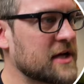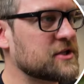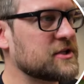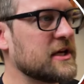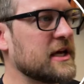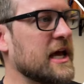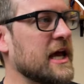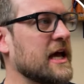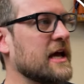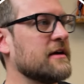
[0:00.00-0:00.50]

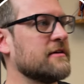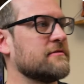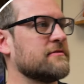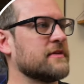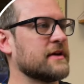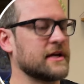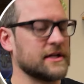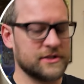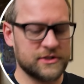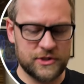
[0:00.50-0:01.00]
actually have
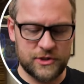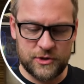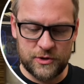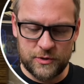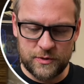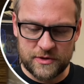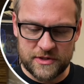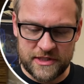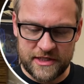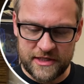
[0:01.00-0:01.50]
like a
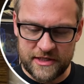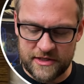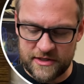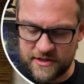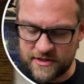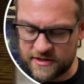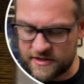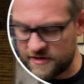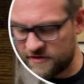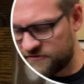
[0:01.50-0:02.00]
two
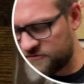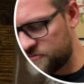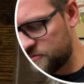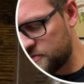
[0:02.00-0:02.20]
tier of